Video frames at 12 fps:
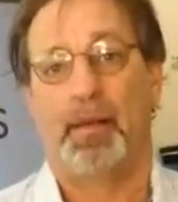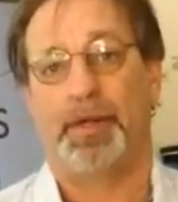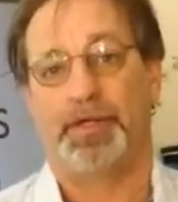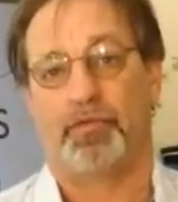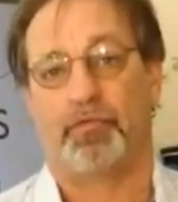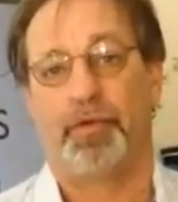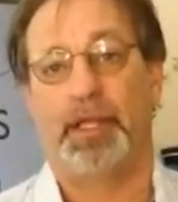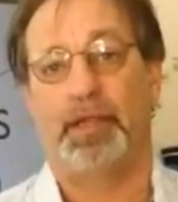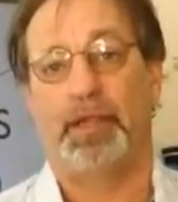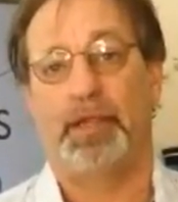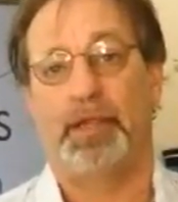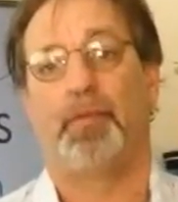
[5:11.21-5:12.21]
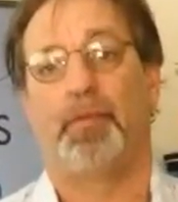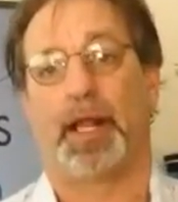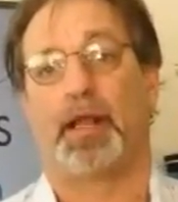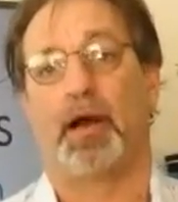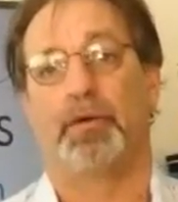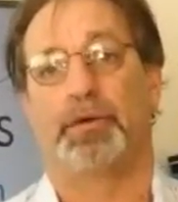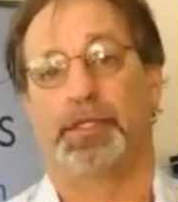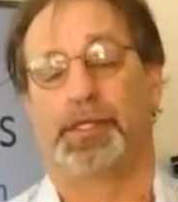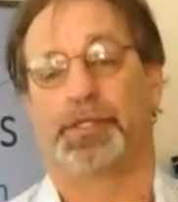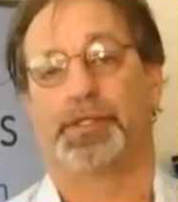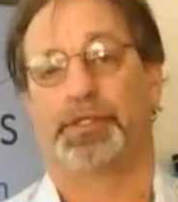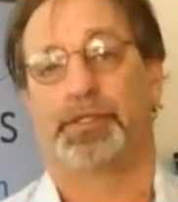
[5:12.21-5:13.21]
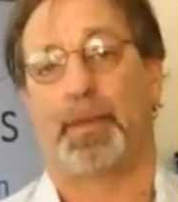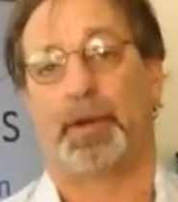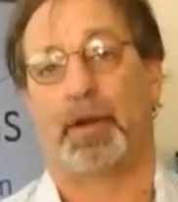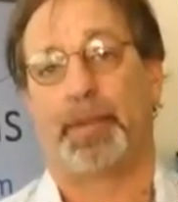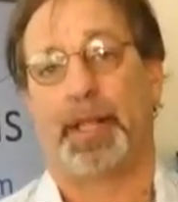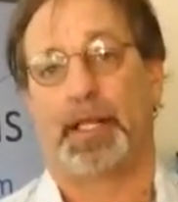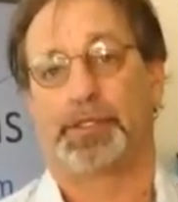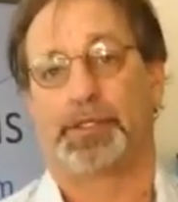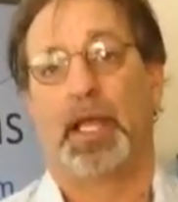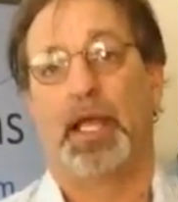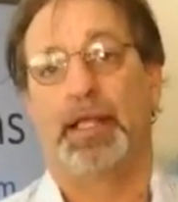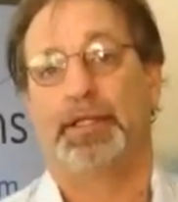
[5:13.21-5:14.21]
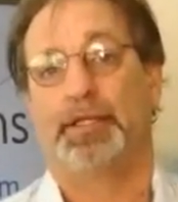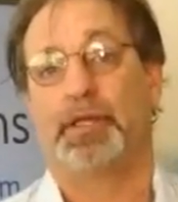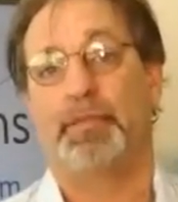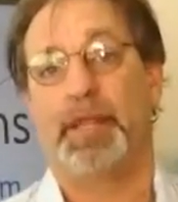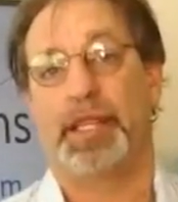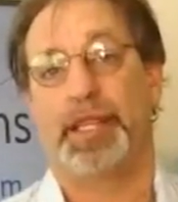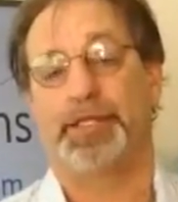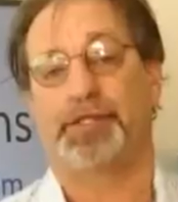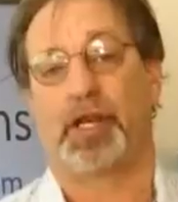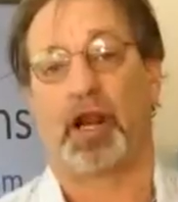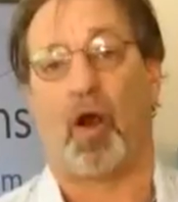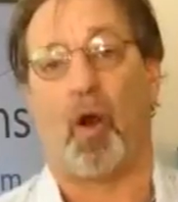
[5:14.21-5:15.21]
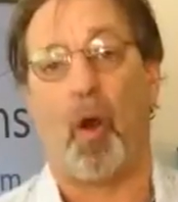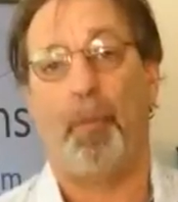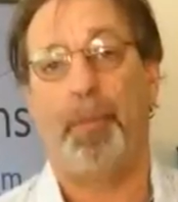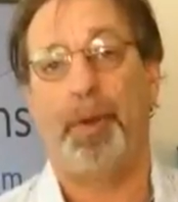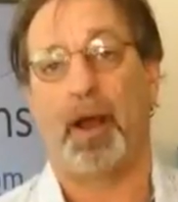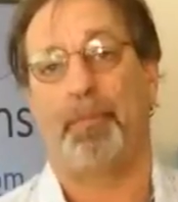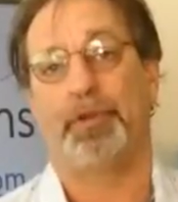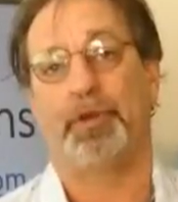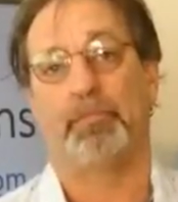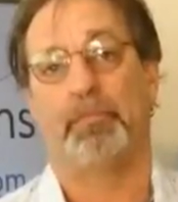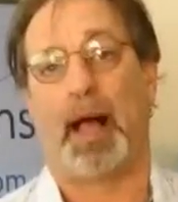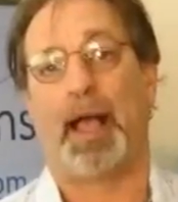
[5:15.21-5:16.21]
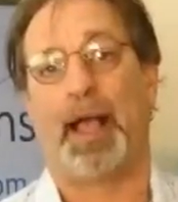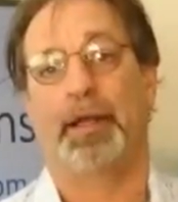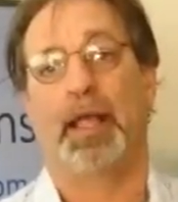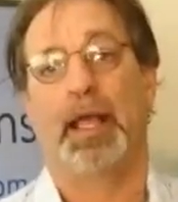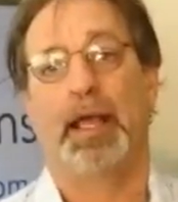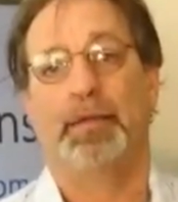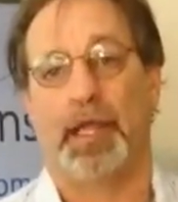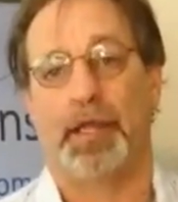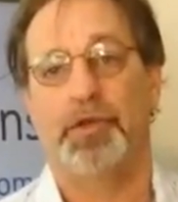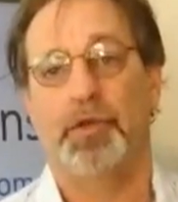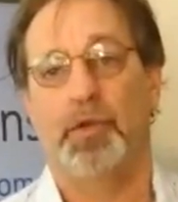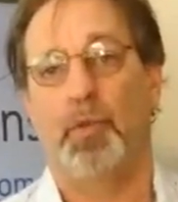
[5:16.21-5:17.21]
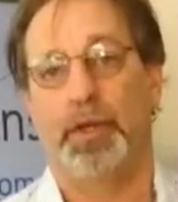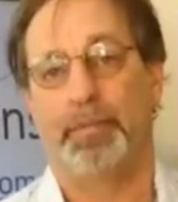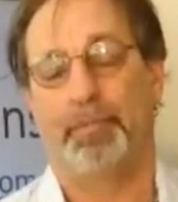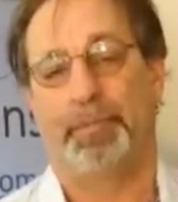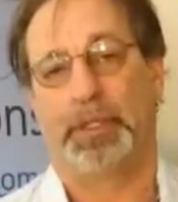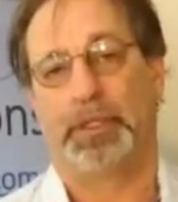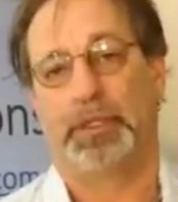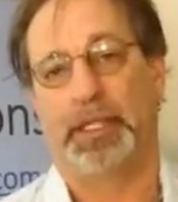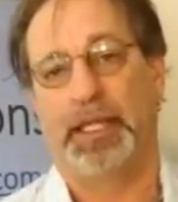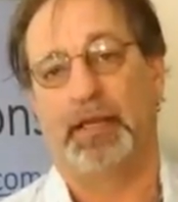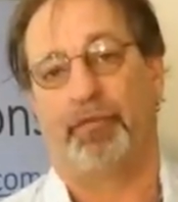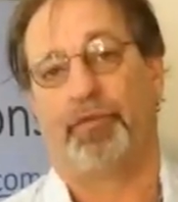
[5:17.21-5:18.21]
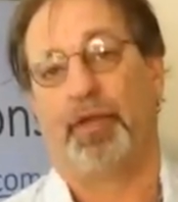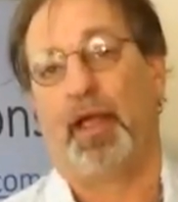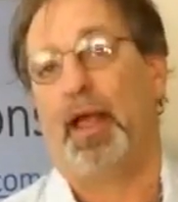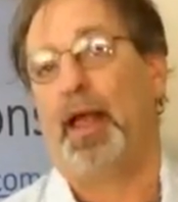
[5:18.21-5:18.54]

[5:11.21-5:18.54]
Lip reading: But you really, really want to go to this seminar because there's going to be things that are going to open up your mind that you wouldn't believe.